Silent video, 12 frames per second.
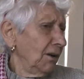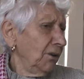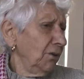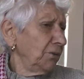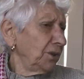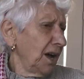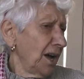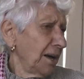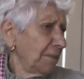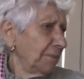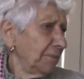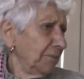who'd
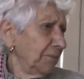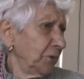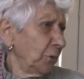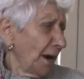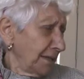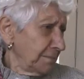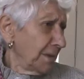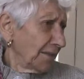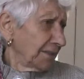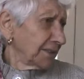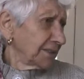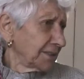come, white
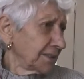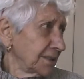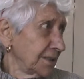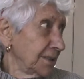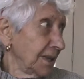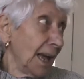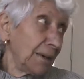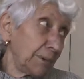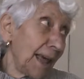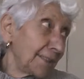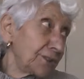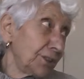mothers, had
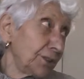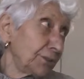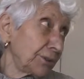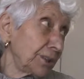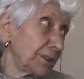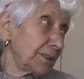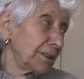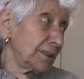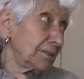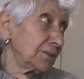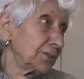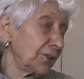black children,
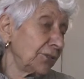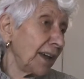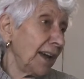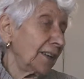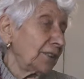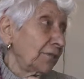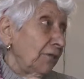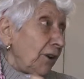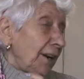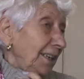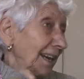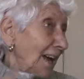so they had to
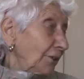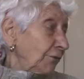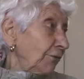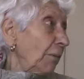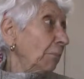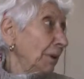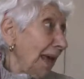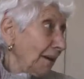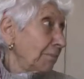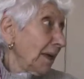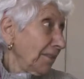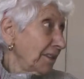find out from
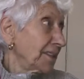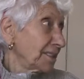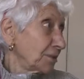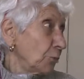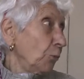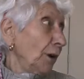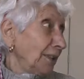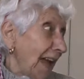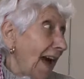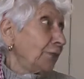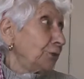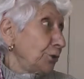black mothers
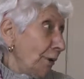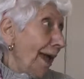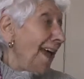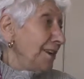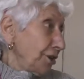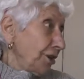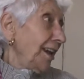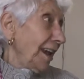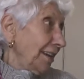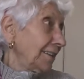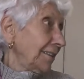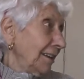how to
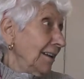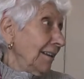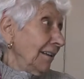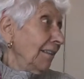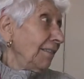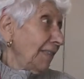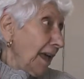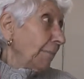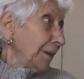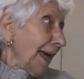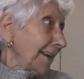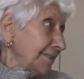educate their
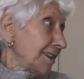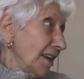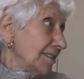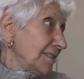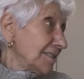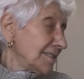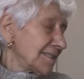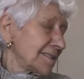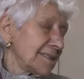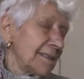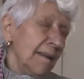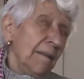black sons. Yes.